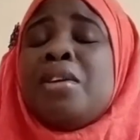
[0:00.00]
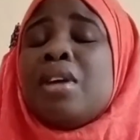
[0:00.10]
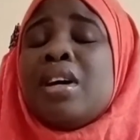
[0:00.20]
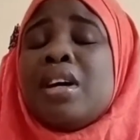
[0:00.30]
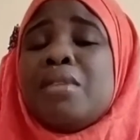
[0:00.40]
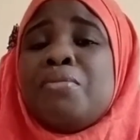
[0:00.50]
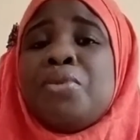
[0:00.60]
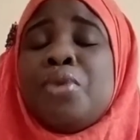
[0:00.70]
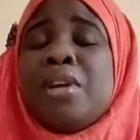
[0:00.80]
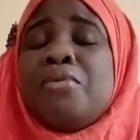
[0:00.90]

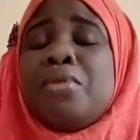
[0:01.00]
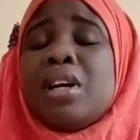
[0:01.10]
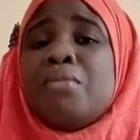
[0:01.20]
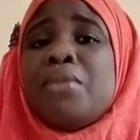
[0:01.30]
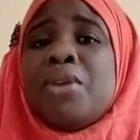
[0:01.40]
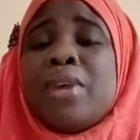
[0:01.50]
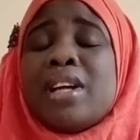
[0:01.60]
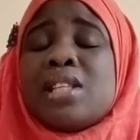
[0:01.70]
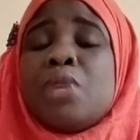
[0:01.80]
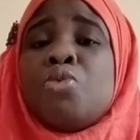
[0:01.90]
you even
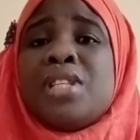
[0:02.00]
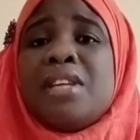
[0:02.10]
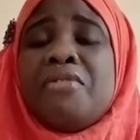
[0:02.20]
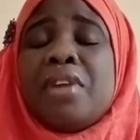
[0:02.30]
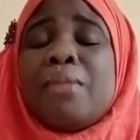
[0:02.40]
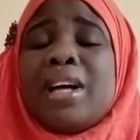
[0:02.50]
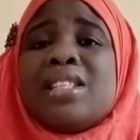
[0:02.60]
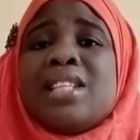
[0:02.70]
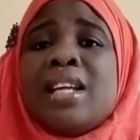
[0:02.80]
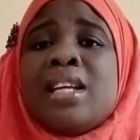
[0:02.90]
erect a wooden frame
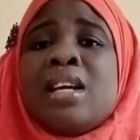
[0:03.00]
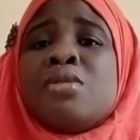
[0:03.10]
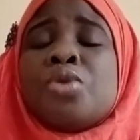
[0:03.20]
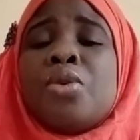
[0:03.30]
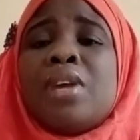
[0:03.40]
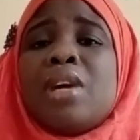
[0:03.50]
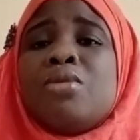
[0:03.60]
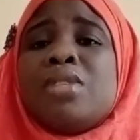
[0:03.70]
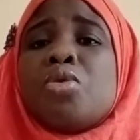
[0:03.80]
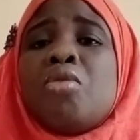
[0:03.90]
and then
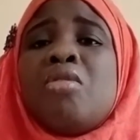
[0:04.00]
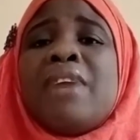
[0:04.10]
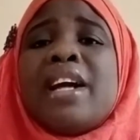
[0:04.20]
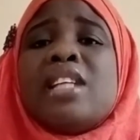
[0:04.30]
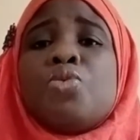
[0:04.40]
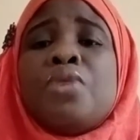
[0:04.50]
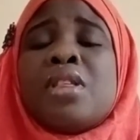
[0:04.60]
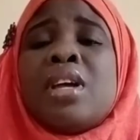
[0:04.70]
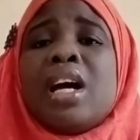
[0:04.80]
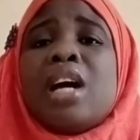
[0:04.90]
surround it or cover it
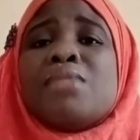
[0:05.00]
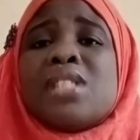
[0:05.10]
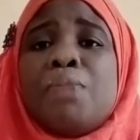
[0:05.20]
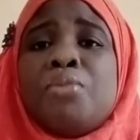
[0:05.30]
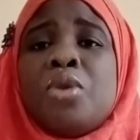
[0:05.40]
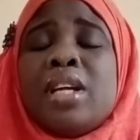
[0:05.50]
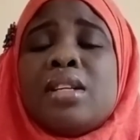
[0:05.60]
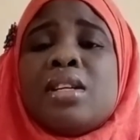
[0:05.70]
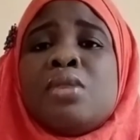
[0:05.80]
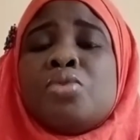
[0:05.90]
with
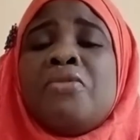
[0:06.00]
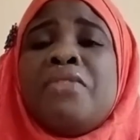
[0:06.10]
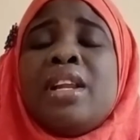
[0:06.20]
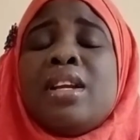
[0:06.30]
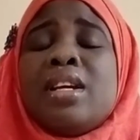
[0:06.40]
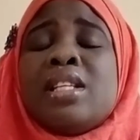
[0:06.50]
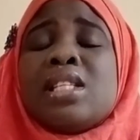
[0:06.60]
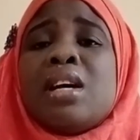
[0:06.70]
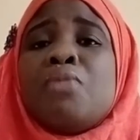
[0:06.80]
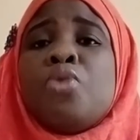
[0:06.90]
tarpaulin to fill it
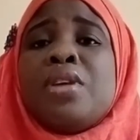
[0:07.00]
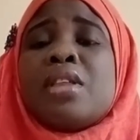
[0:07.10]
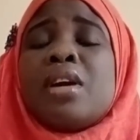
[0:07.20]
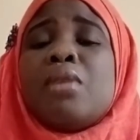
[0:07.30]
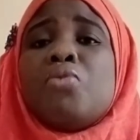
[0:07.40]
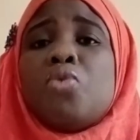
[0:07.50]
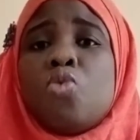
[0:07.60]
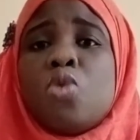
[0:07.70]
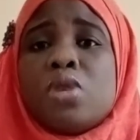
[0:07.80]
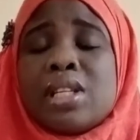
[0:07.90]
with
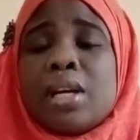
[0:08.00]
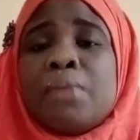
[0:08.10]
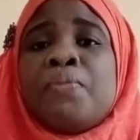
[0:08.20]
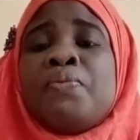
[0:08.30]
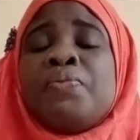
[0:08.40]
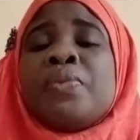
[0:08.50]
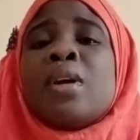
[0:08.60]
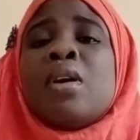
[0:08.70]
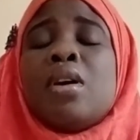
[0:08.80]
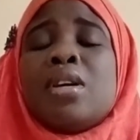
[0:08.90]
water.
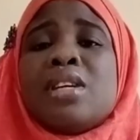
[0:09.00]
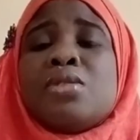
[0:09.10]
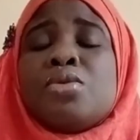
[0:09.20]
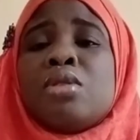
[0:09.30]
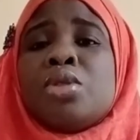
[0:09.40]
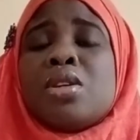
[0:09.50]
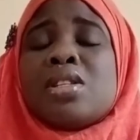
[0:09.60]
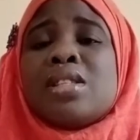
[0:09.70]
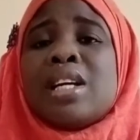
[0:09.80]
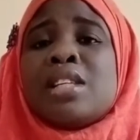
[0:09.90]
Other
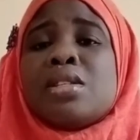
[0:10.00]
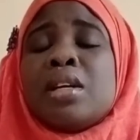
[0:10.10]
structures that